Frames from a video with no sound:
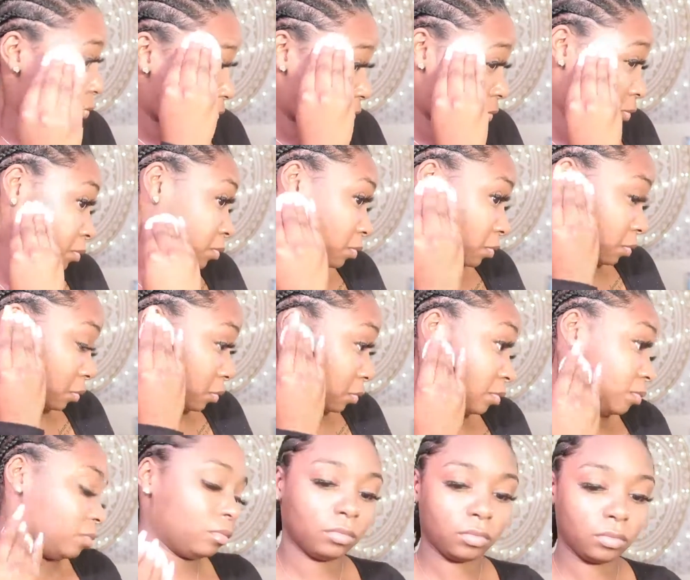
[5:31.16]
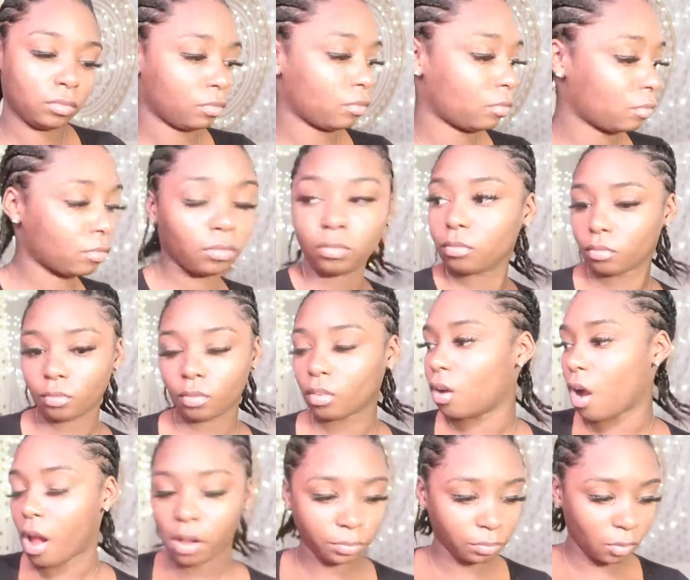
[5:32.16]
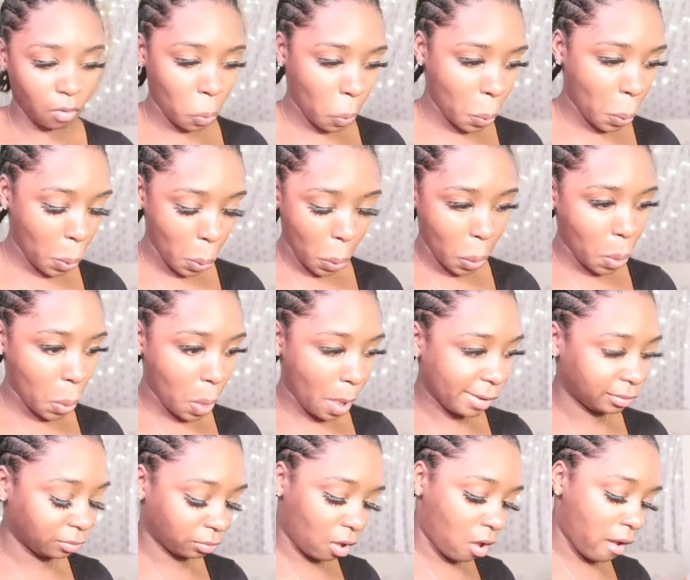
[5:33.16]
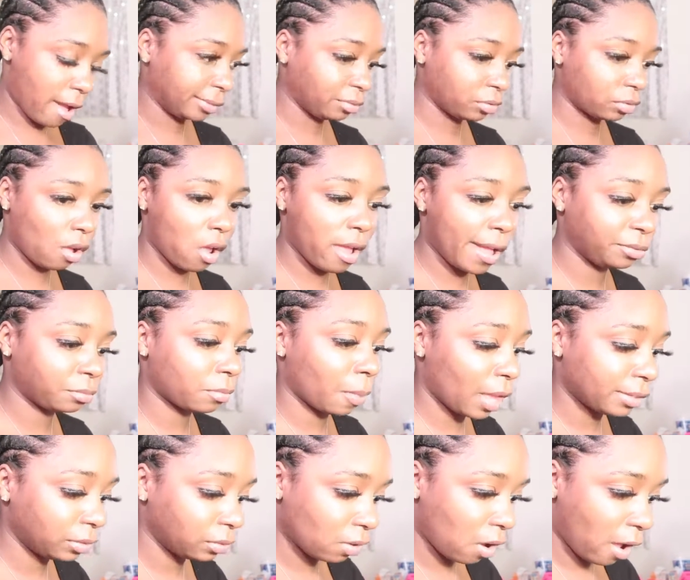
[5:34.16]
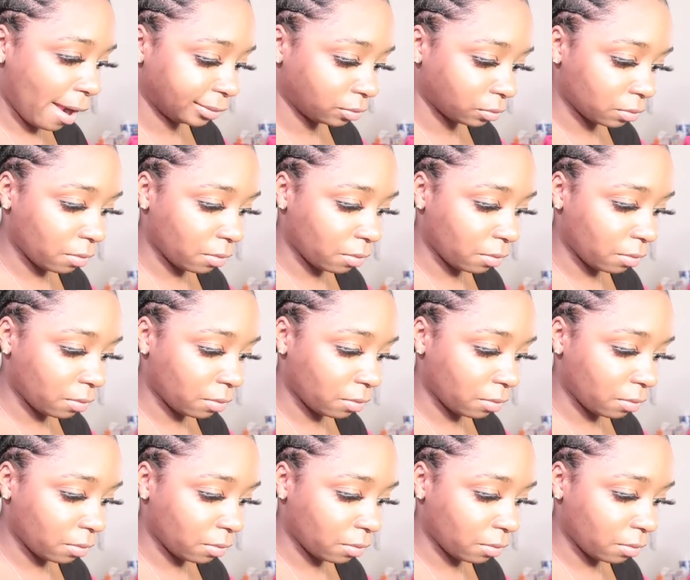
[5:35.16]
makeup that the makeup wipe didn't take off. And me wash my face didn't take off